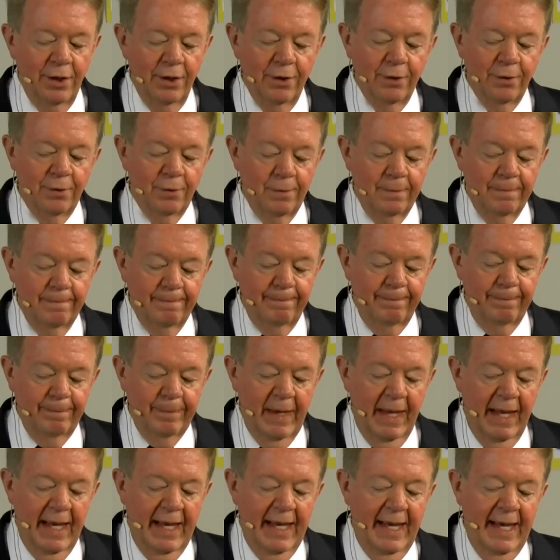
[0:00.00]
new.
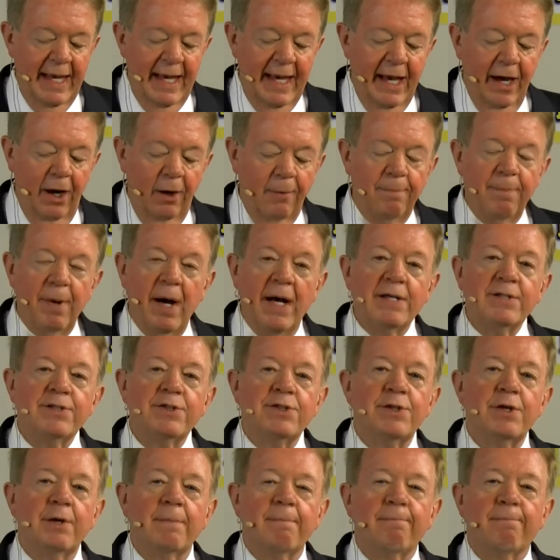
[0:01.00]
Help
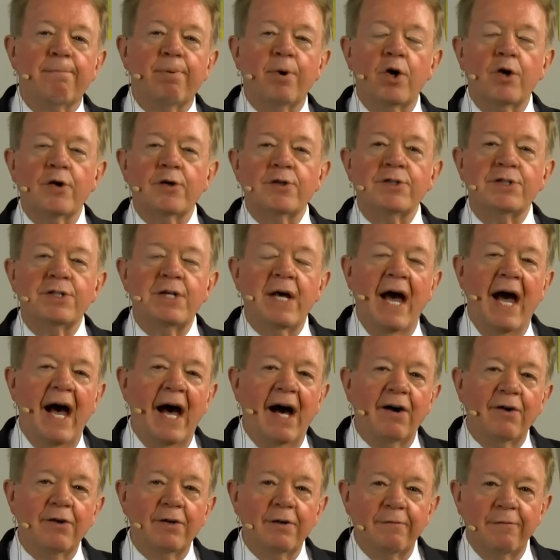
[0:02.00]
us to burst
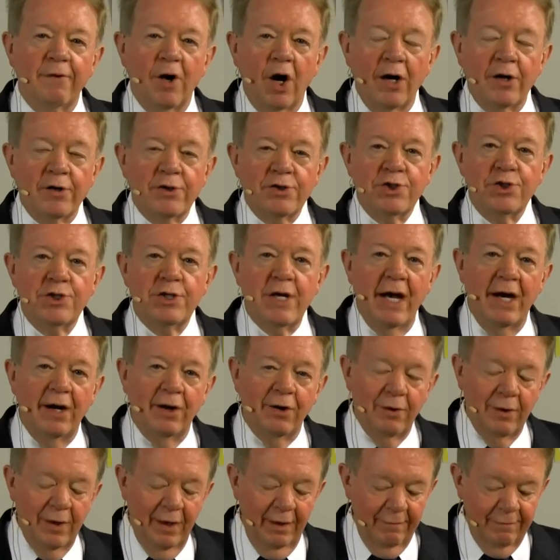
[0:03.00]
out of our
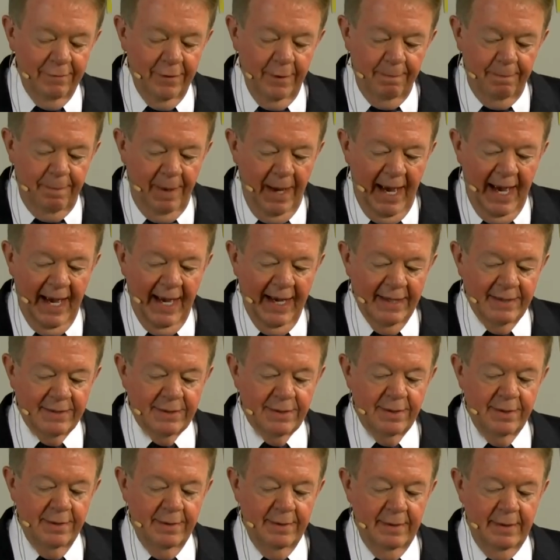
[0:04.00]
shell of the
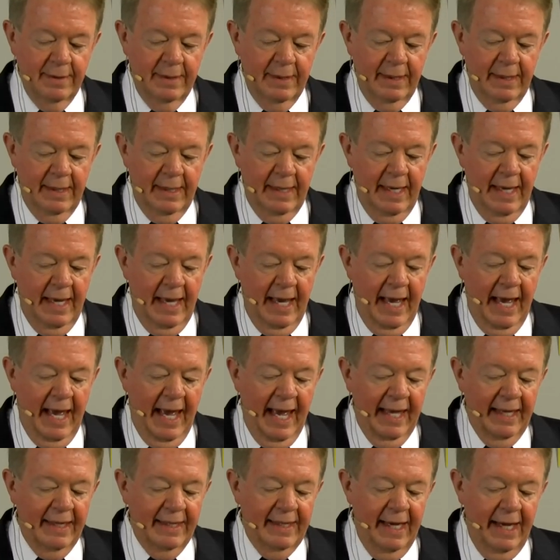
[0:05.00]
past.
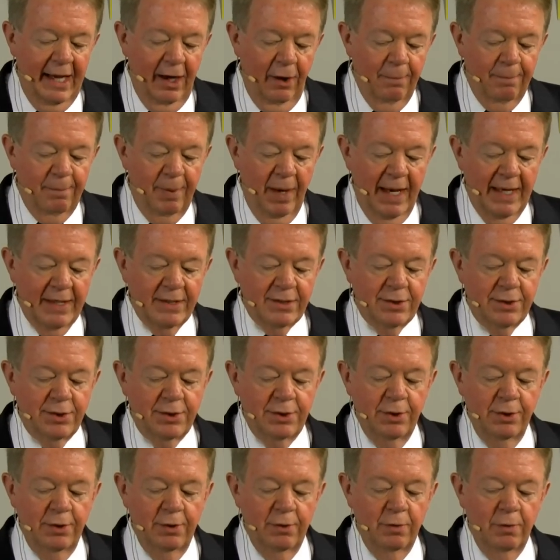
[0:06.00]
And help us
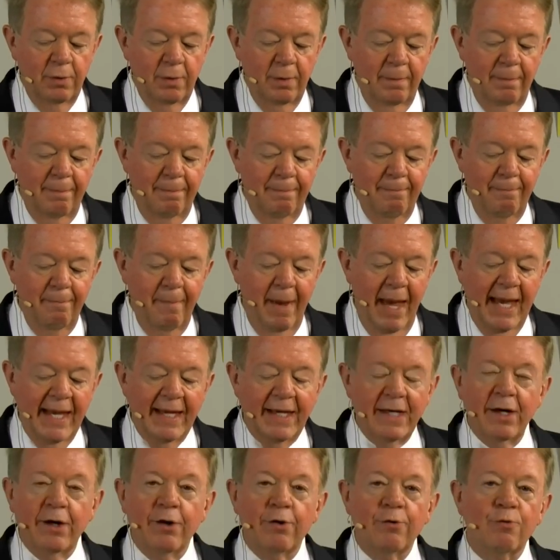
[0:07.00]
to
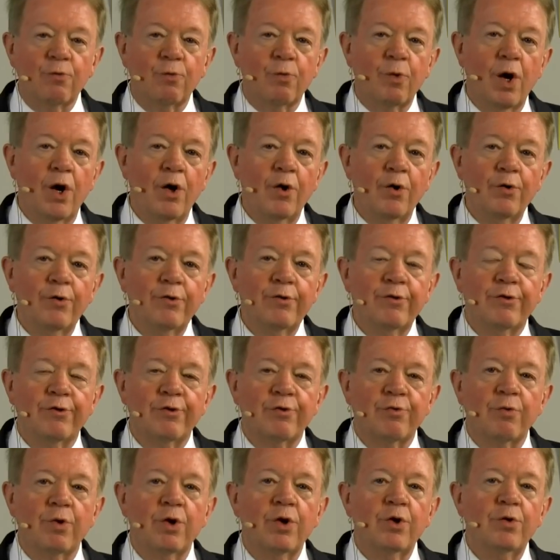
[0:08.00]
make a road
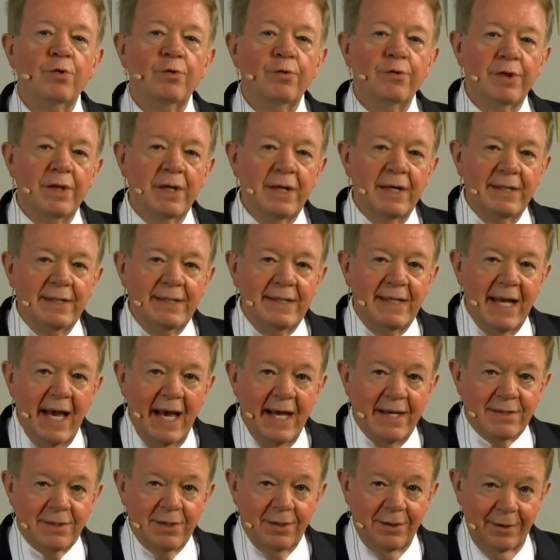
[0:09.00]
through the
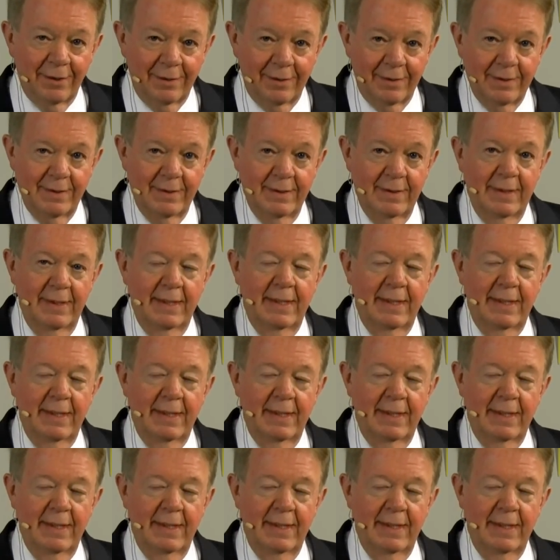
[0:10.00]
desert